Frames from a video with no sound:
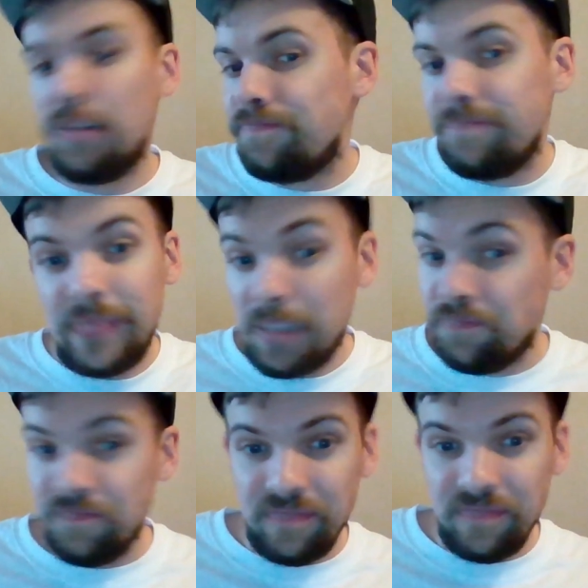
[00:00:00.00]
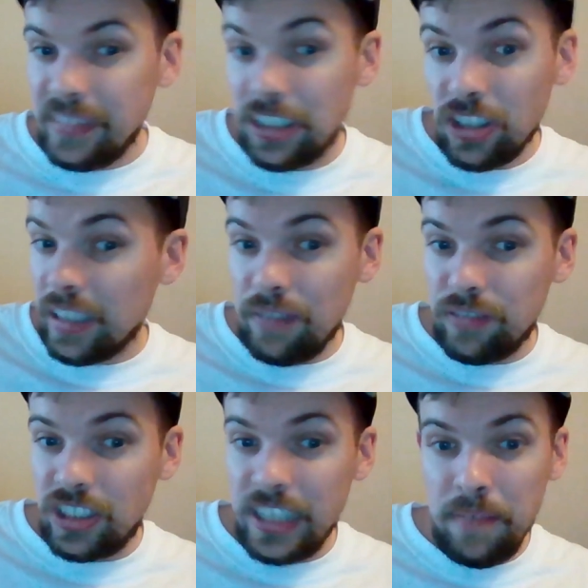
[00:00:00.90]
Yeah, that's all I have to
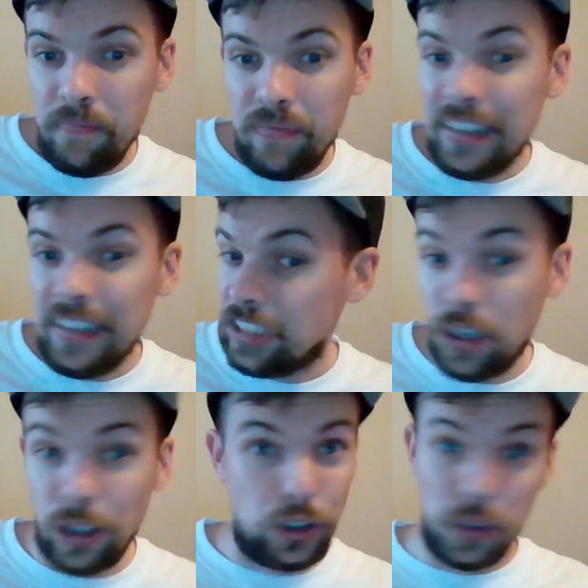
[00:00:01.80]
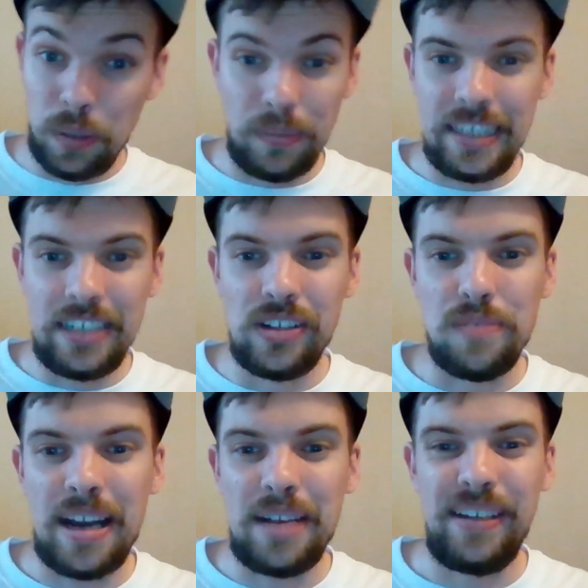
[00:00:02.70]
say. This card shouldn't be legal in
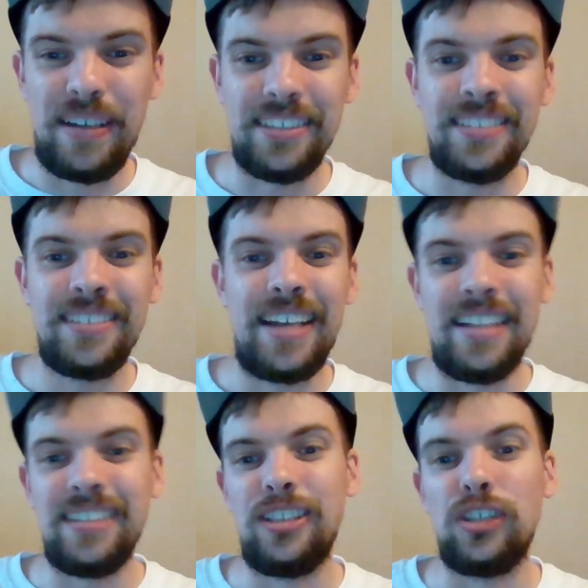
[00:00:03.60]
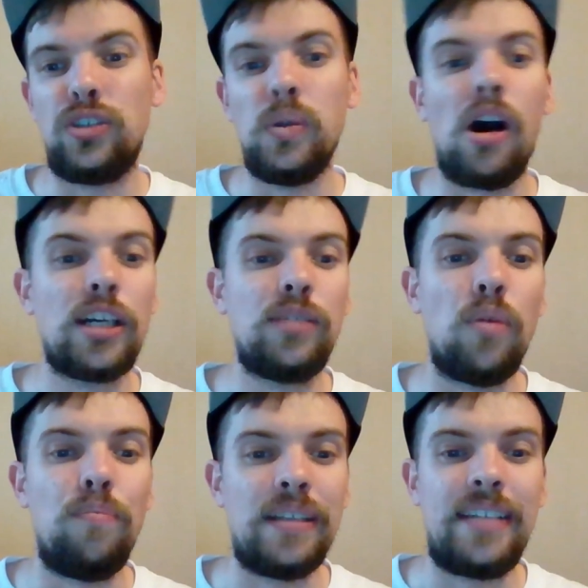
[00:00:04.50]
my opinion, and the 2 arguable
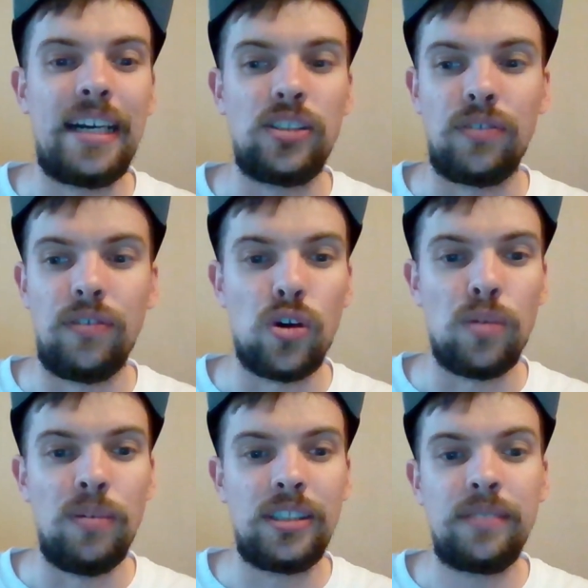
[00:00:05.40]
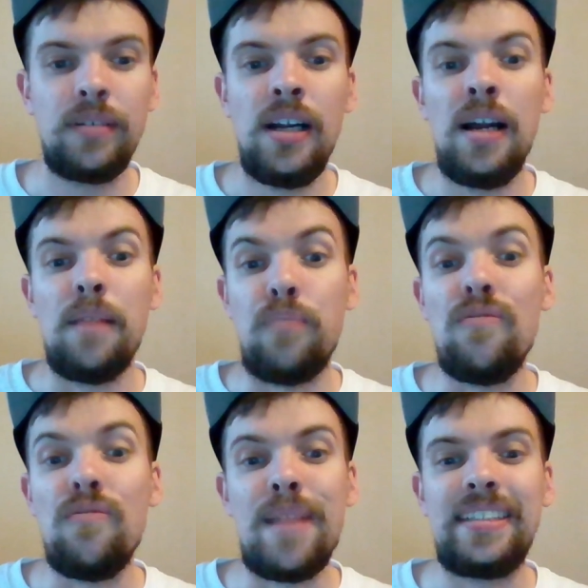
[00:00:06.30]
best decks of the format,
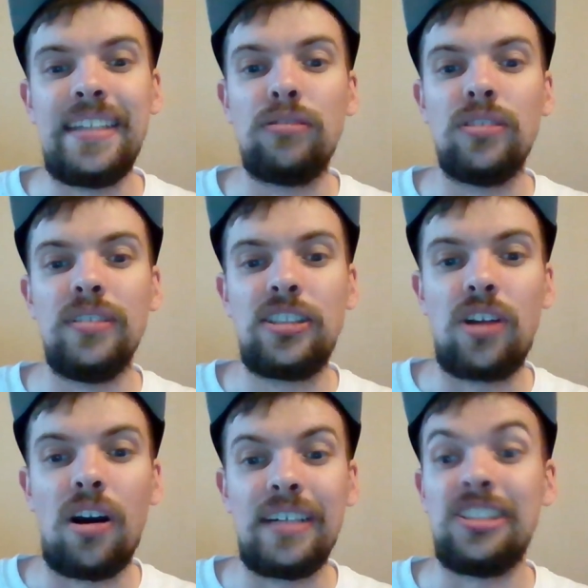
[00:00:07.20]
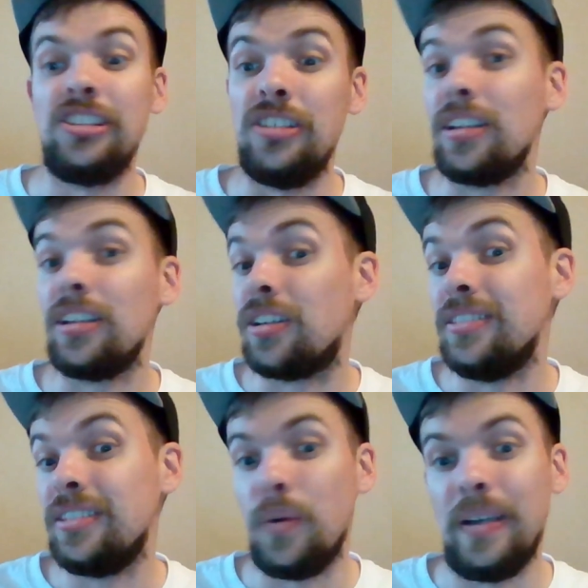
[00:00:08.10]
both maxing out on this card, is not a
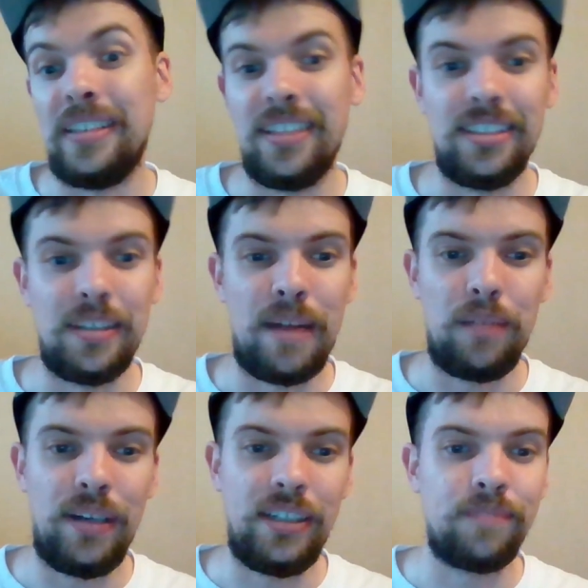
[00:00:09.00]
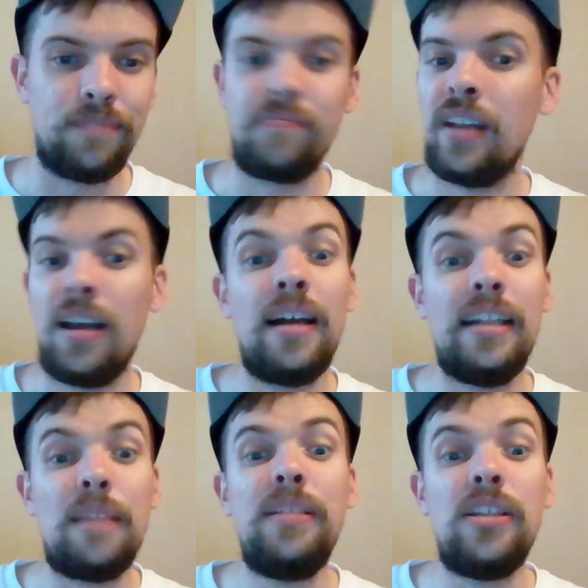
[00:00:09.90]
coincidence in my opinion.
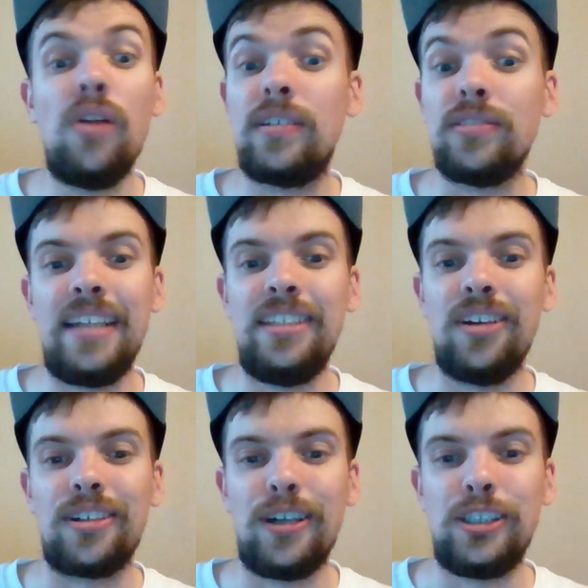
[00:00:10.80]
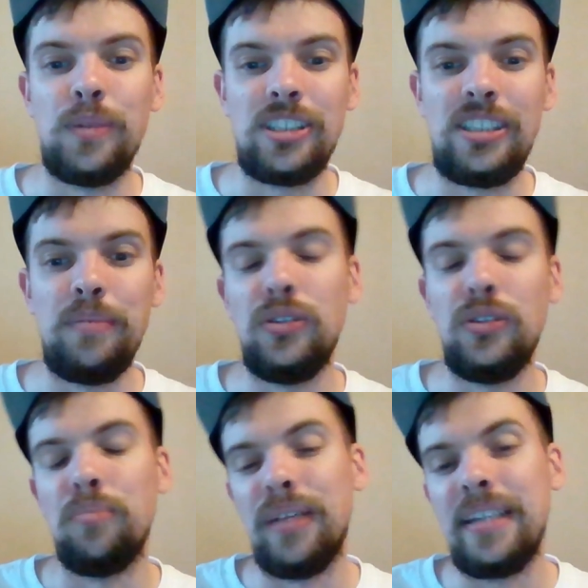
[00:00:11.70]
Let me know if there's any other cards you want to see me do a
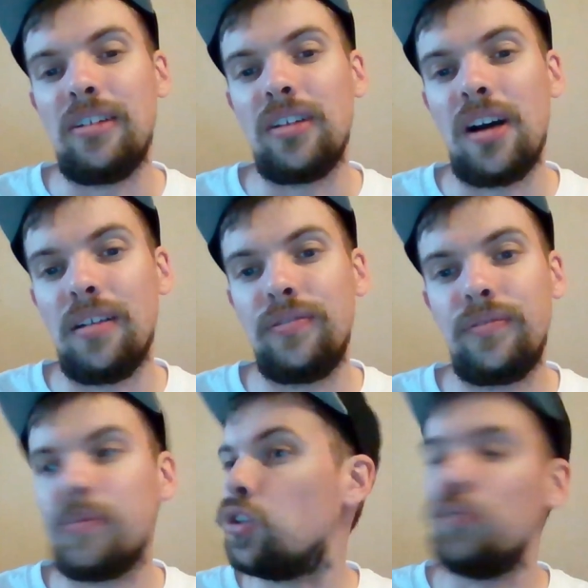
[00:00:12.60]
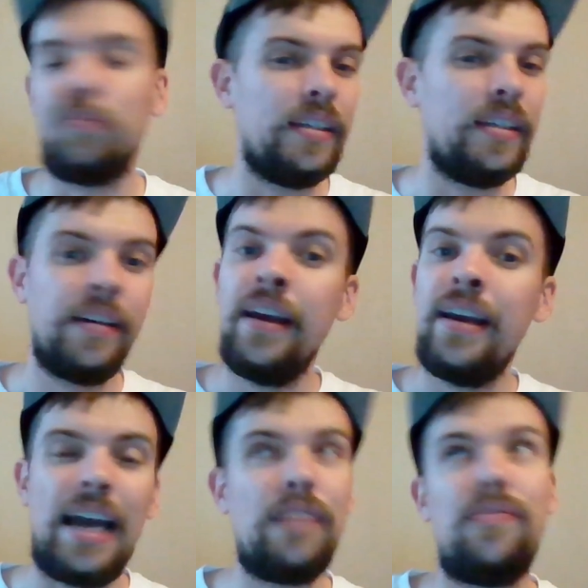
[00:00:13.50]
breakdown of. Could be
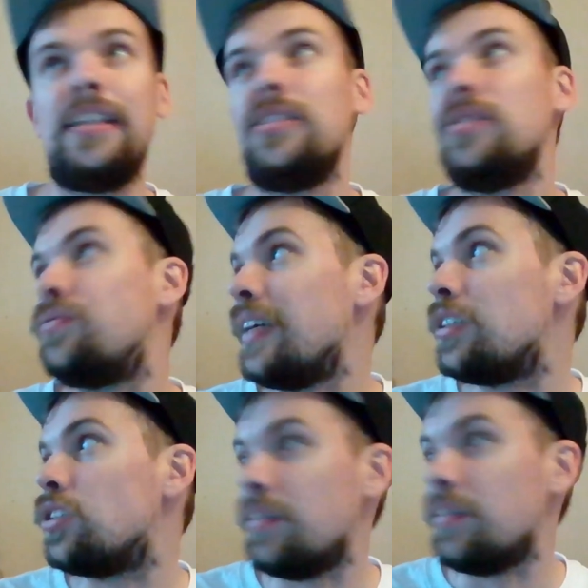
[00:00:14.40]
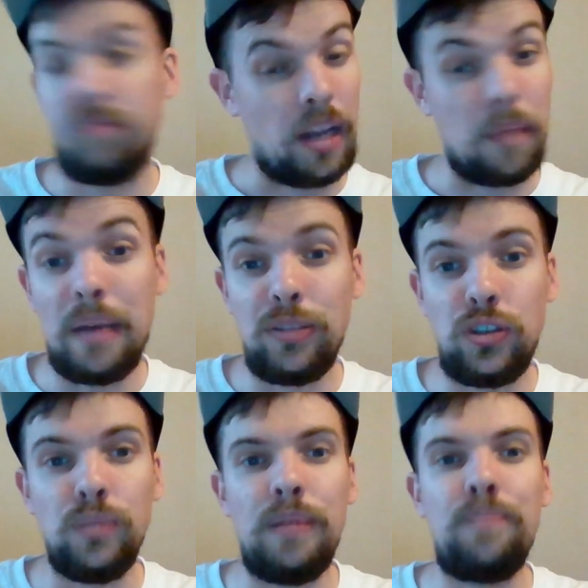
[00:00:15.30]
anything you think maybe
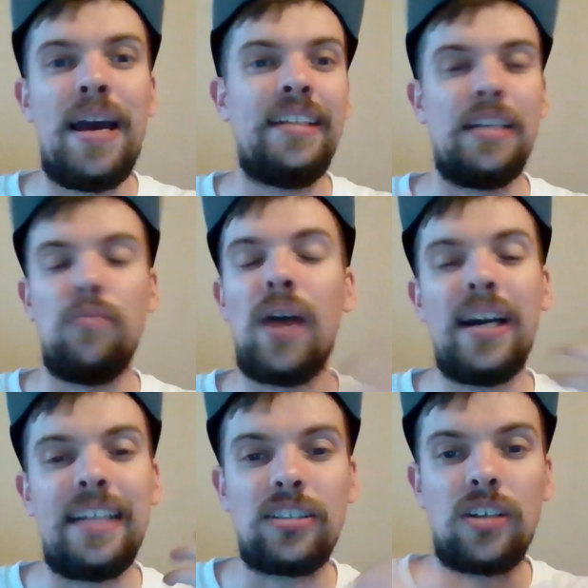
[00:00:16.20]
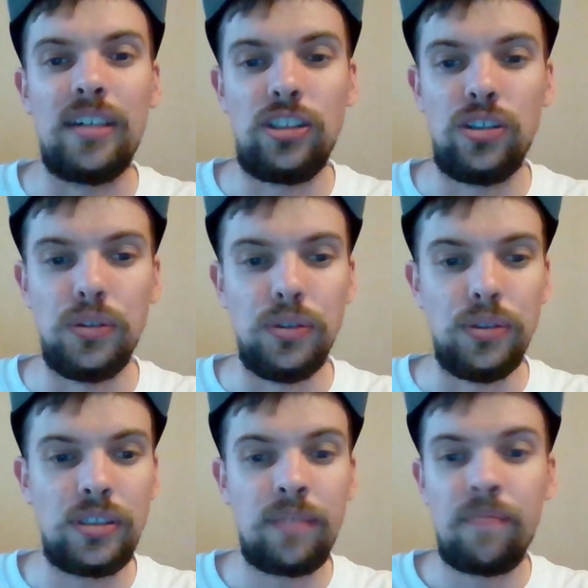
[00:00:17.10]
should be banned and why that card is so
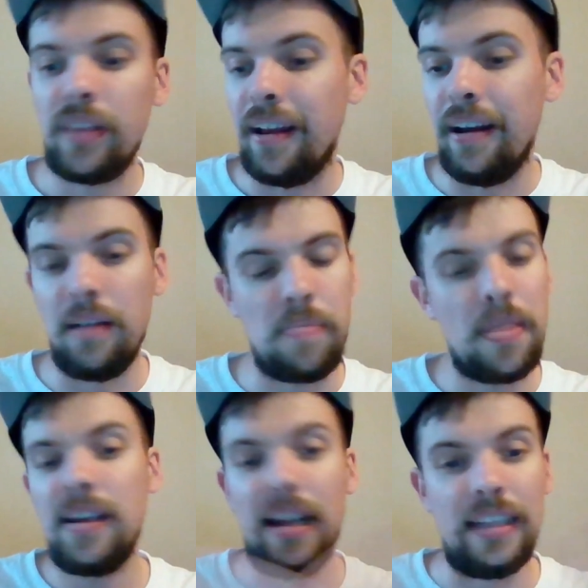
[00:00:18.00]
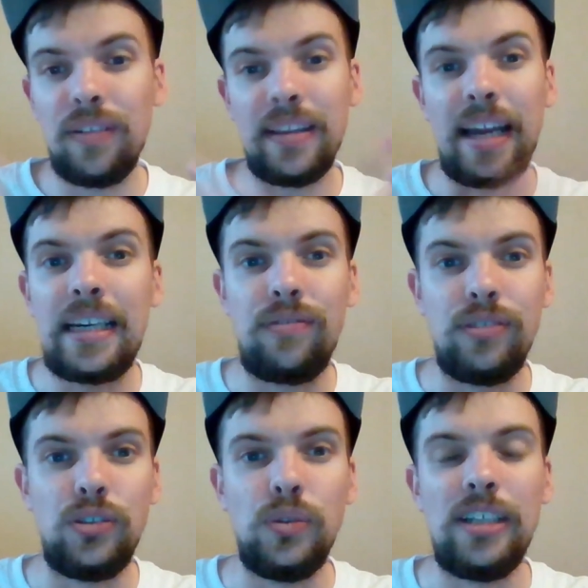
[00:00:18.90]
good. Yeah, leave a like if you
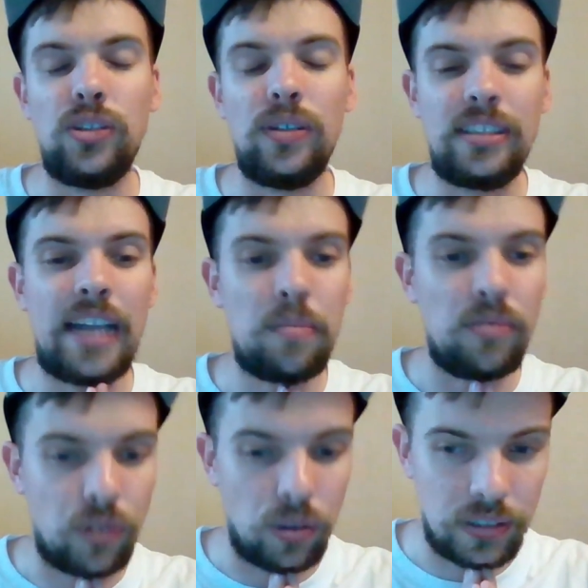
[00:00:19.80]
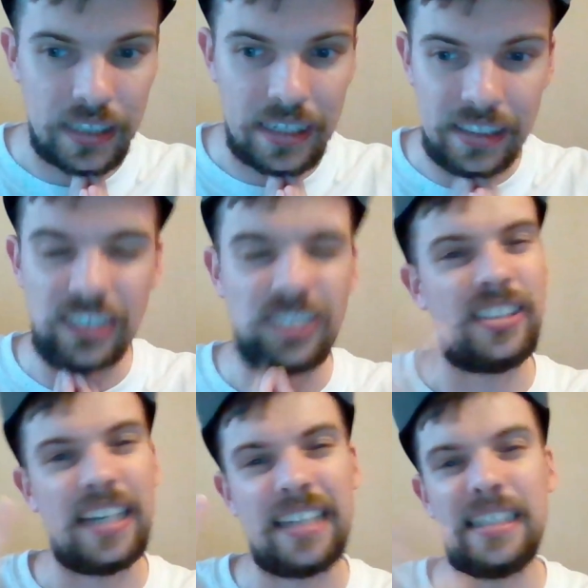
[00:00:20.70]
do enjoy this type of content. It's the
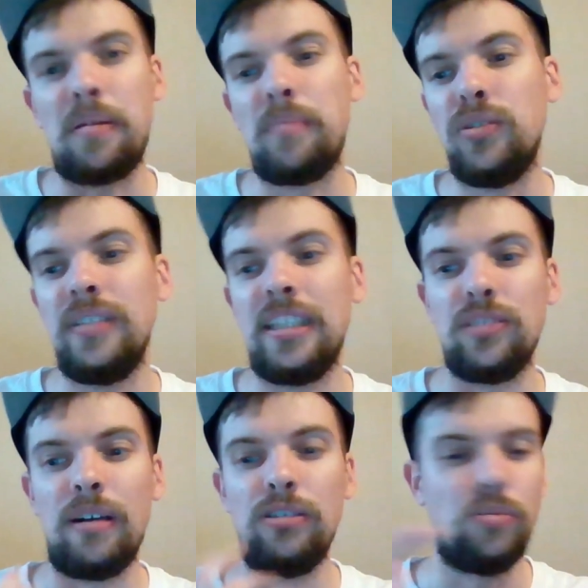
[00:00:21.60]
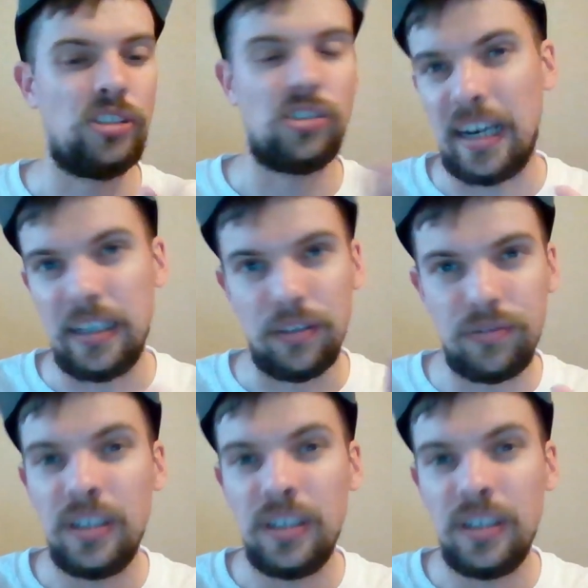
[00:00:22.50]
second time I'm doing this around, so I'm just kind of,